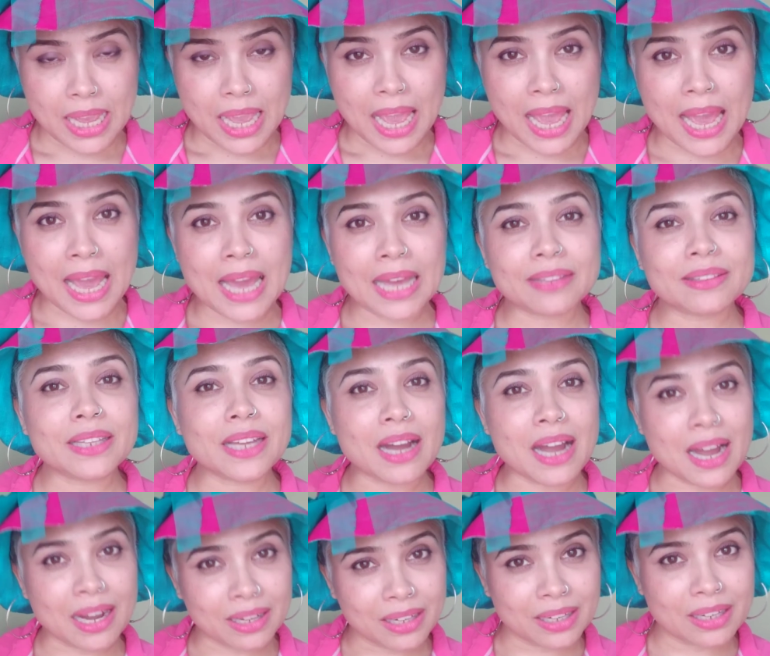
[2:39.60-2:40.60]
and the
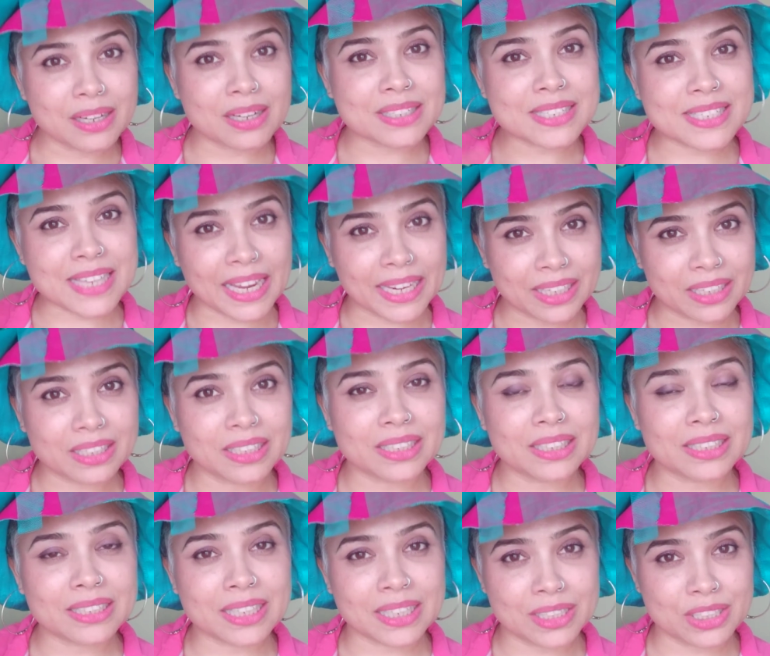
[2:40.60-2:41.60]
hunger
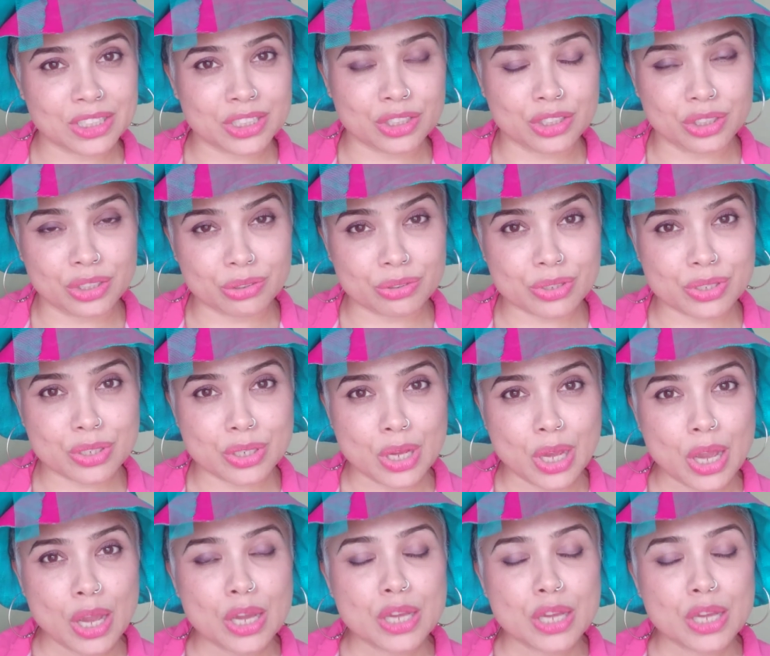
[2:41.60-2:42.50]
cycle continues.